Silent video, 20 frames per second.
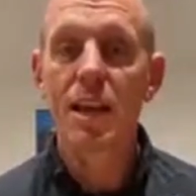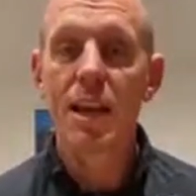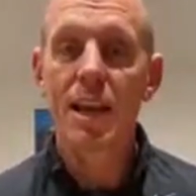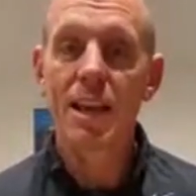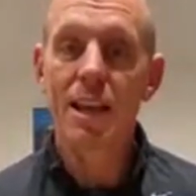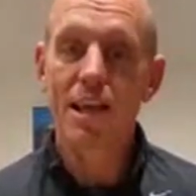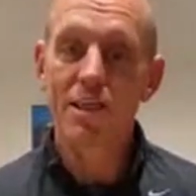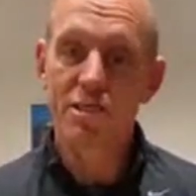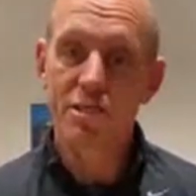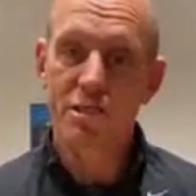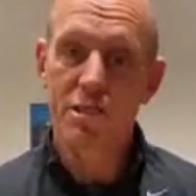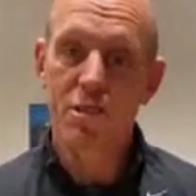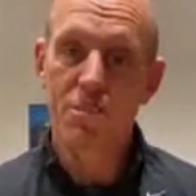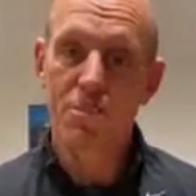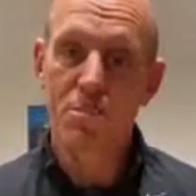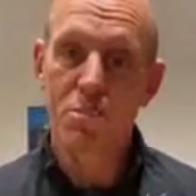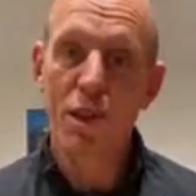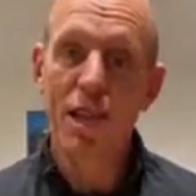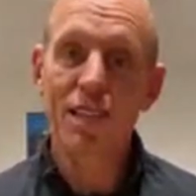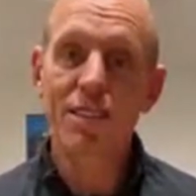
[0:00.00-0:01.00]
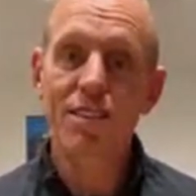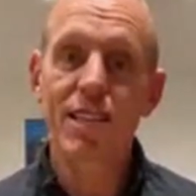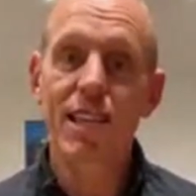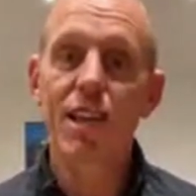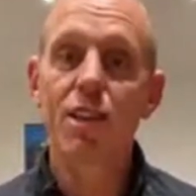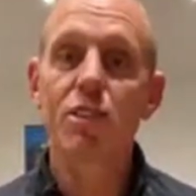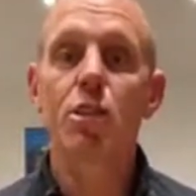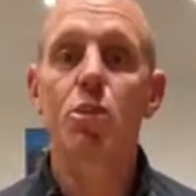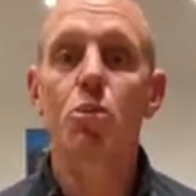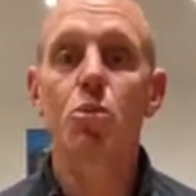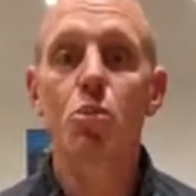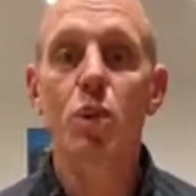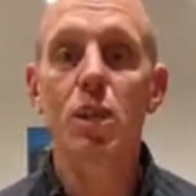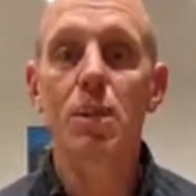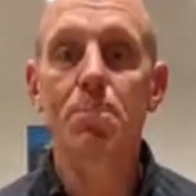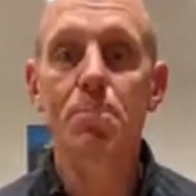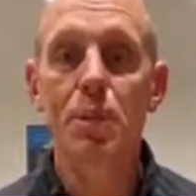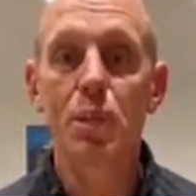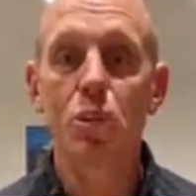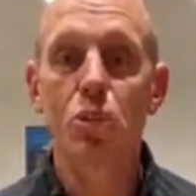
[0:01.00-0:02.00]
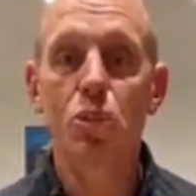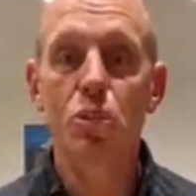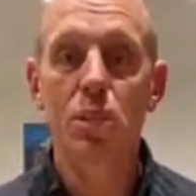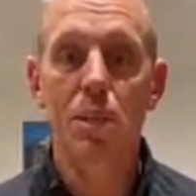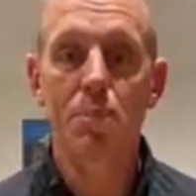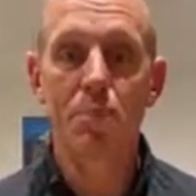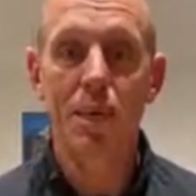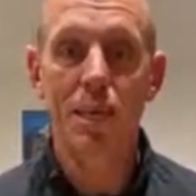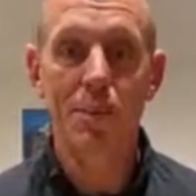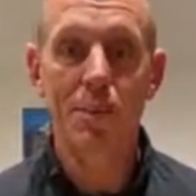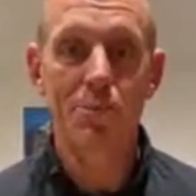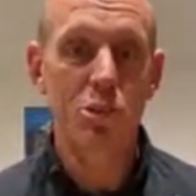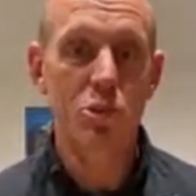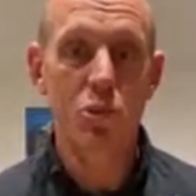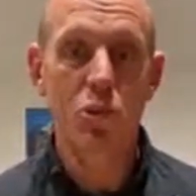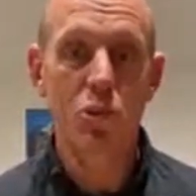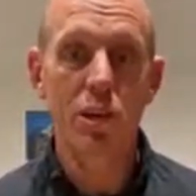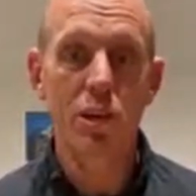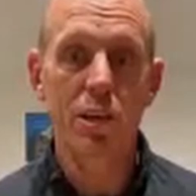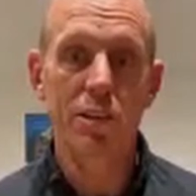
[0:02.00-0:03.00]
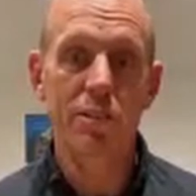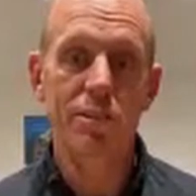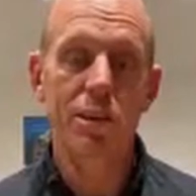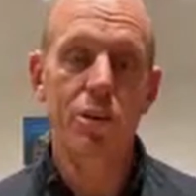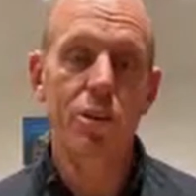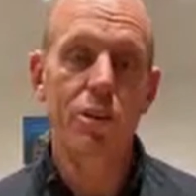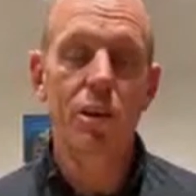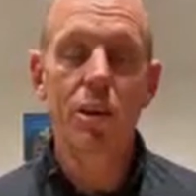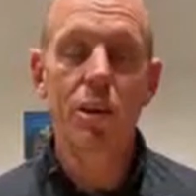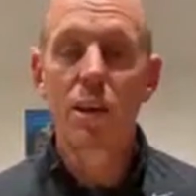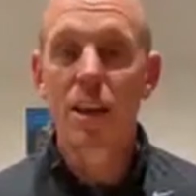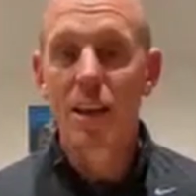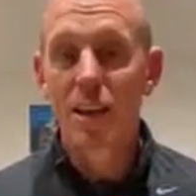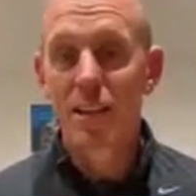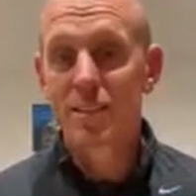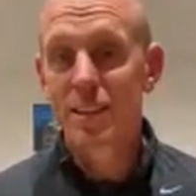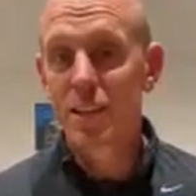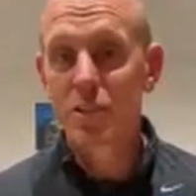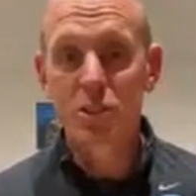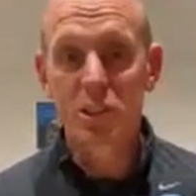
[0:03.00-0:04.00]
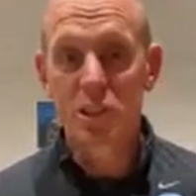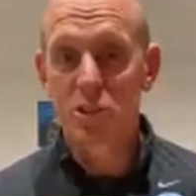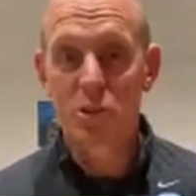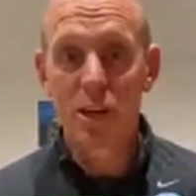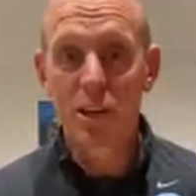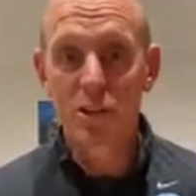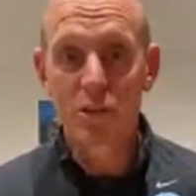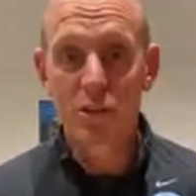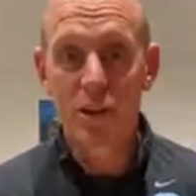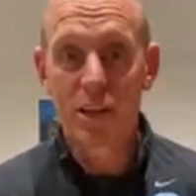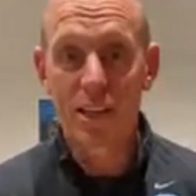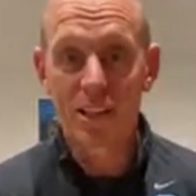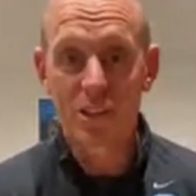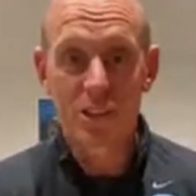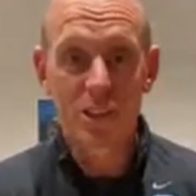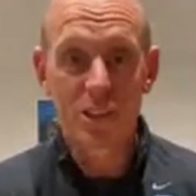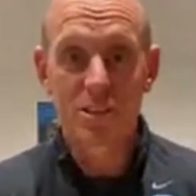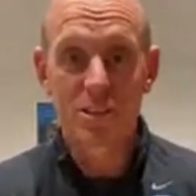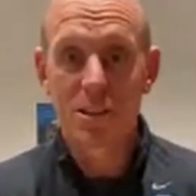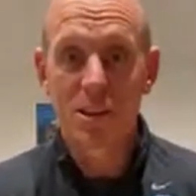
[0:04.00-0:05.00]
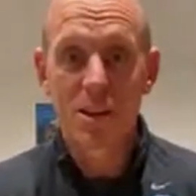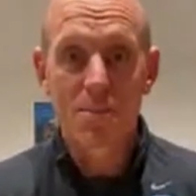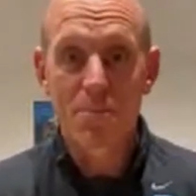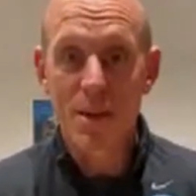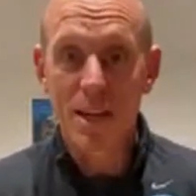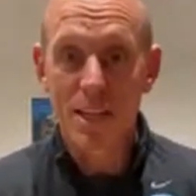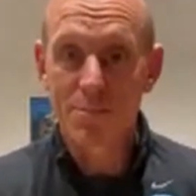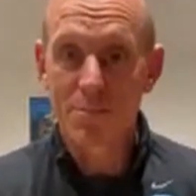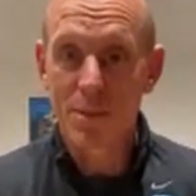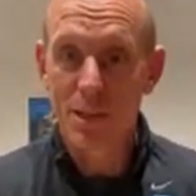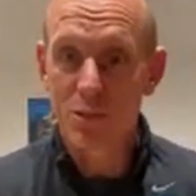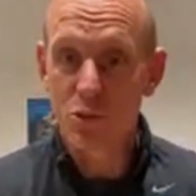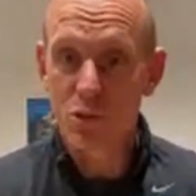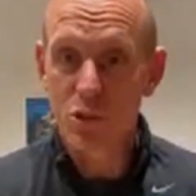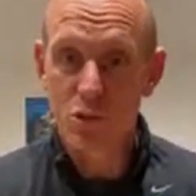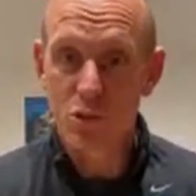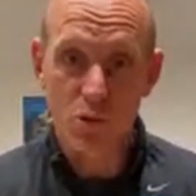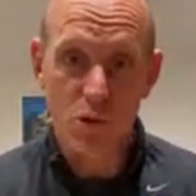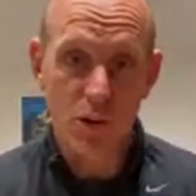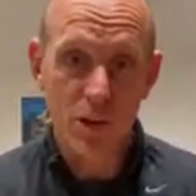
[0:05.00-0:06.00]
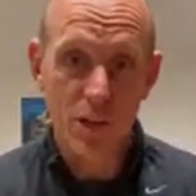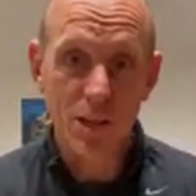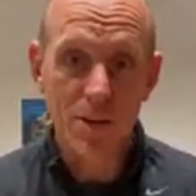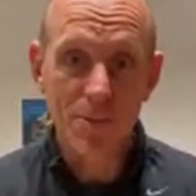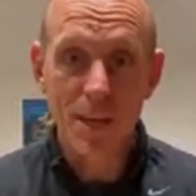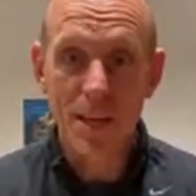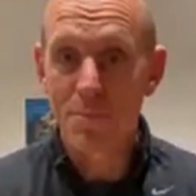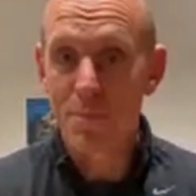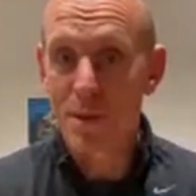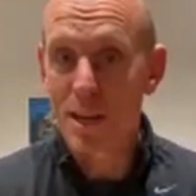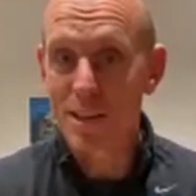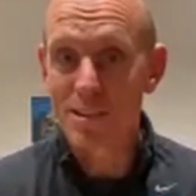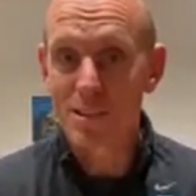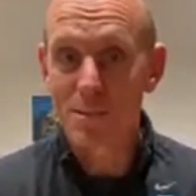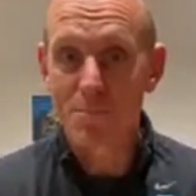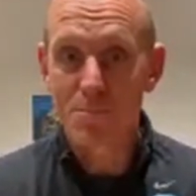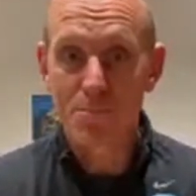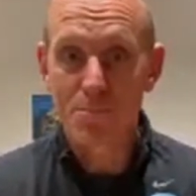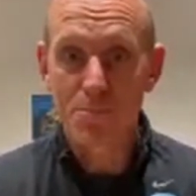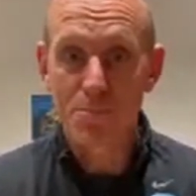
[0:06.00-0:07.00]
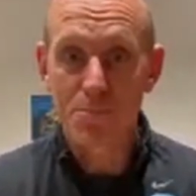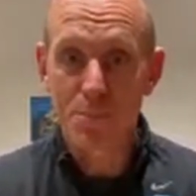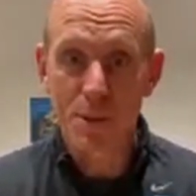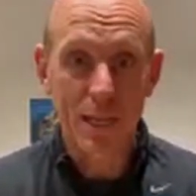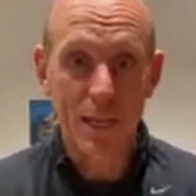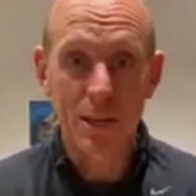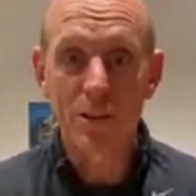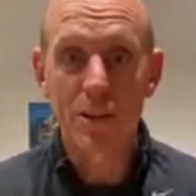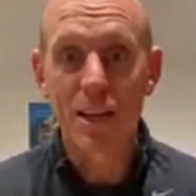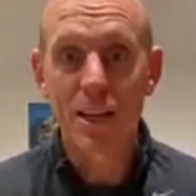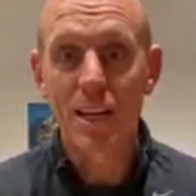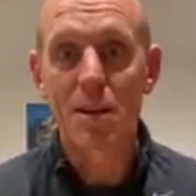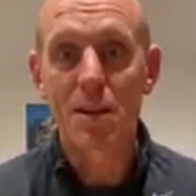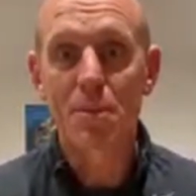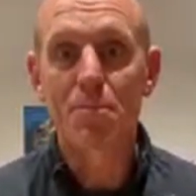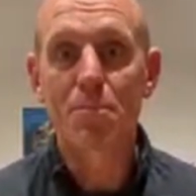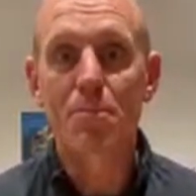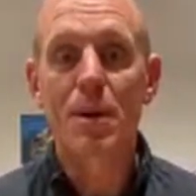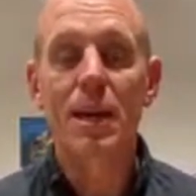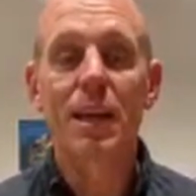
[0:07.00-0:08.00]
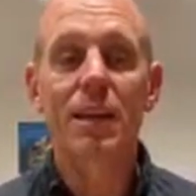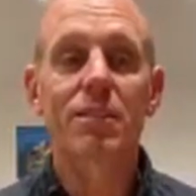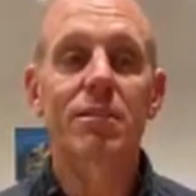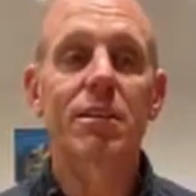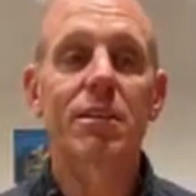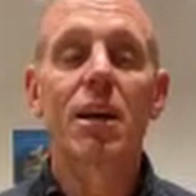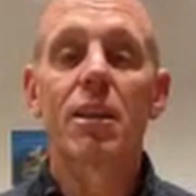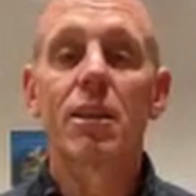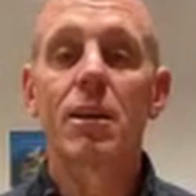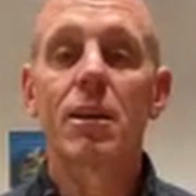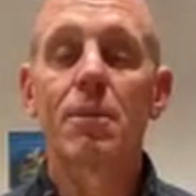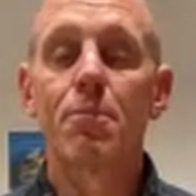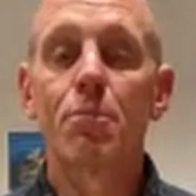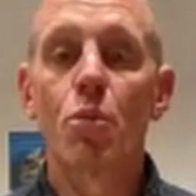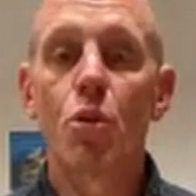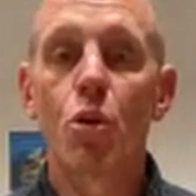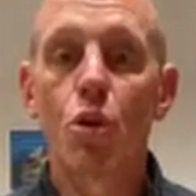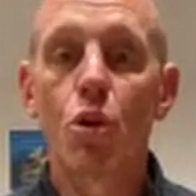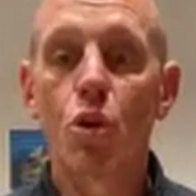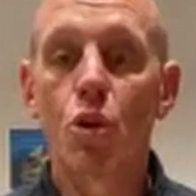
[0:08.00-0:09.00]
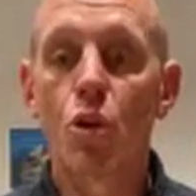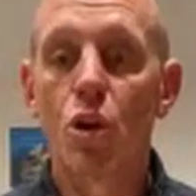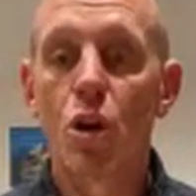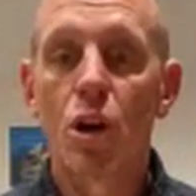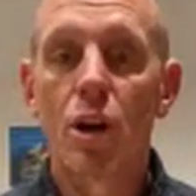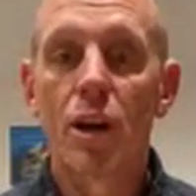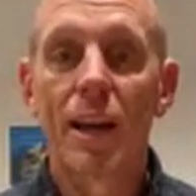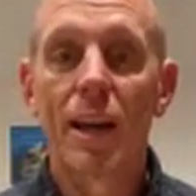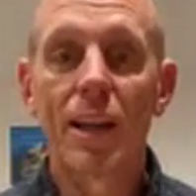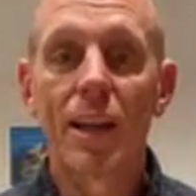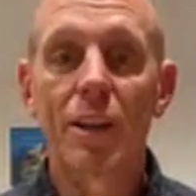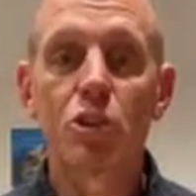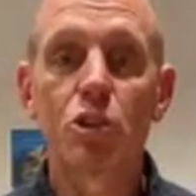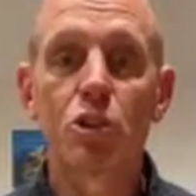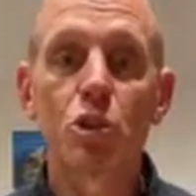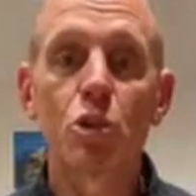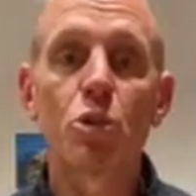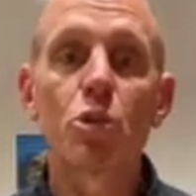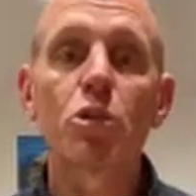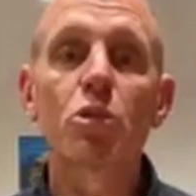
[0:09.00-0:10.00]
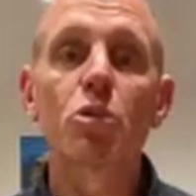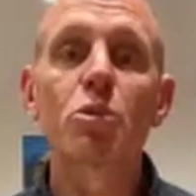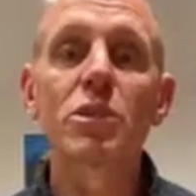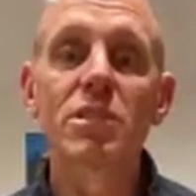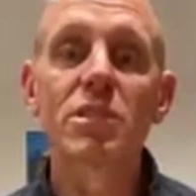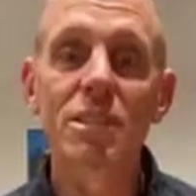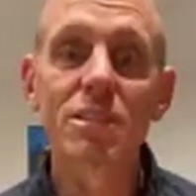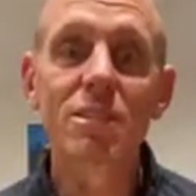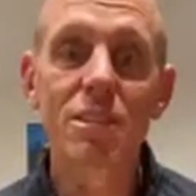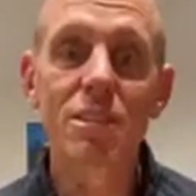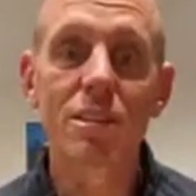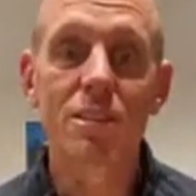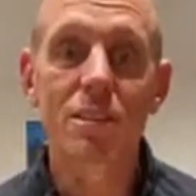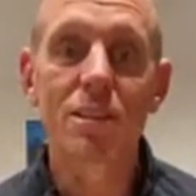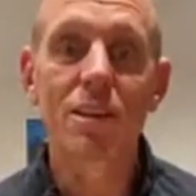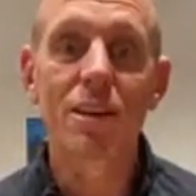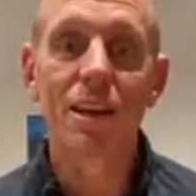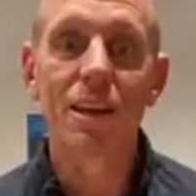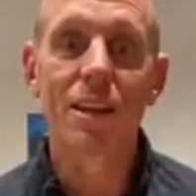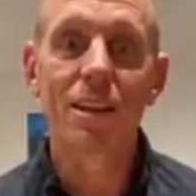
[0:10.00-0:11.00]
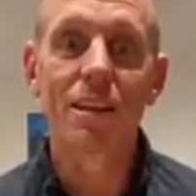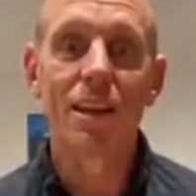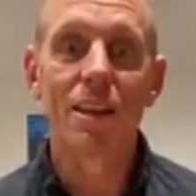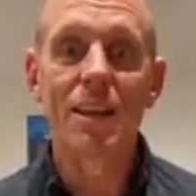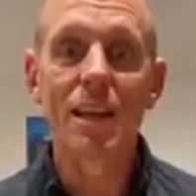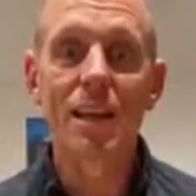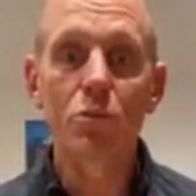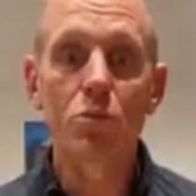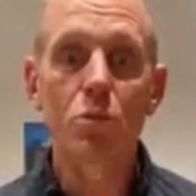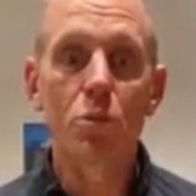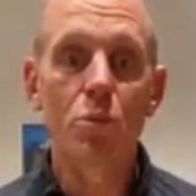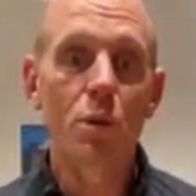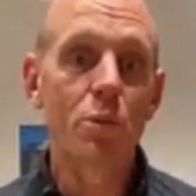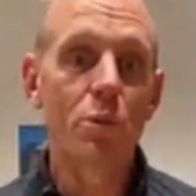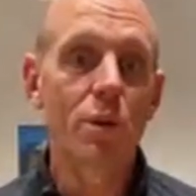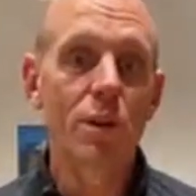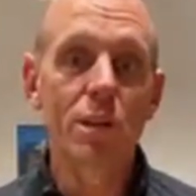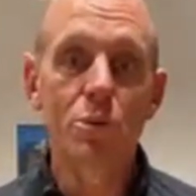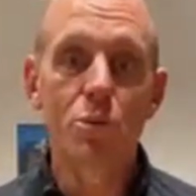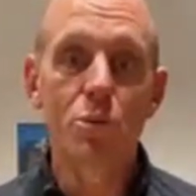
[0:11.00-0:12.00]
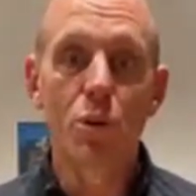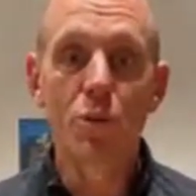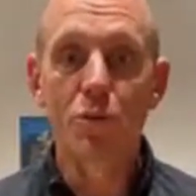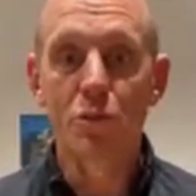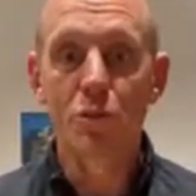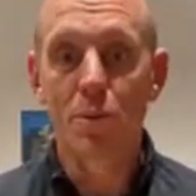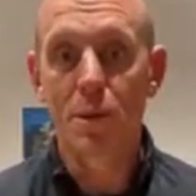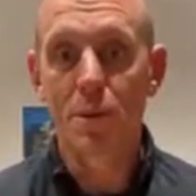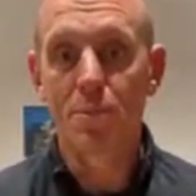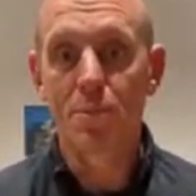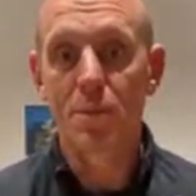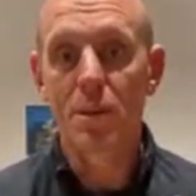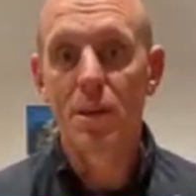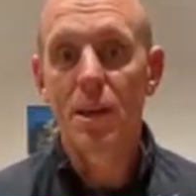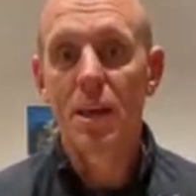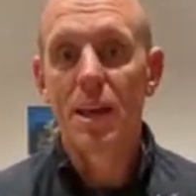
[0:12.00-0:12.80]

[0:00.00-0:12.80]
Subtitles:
It has to break down and rebuild and become stronger. So essentially strength training just makes muscles stronger. It makes them bigger and it makes them more endurance resistant. And that's what we really want from them.